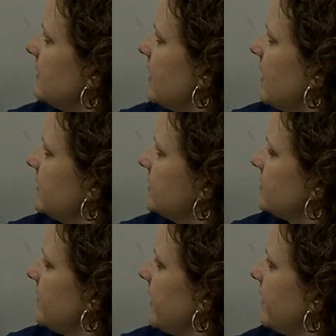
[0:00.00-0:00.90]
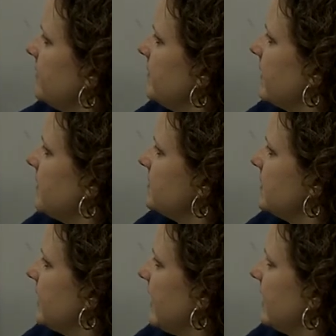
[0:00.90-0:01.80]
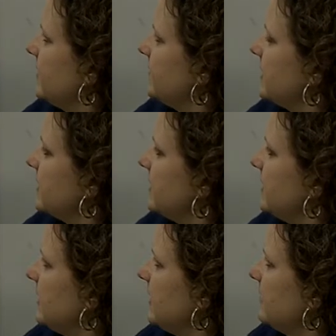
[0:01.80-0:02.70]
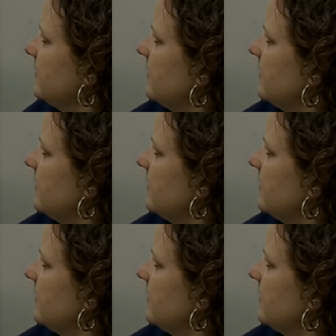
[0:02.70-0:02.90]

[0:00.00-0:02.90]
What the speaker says: I squared becomes a negative 16.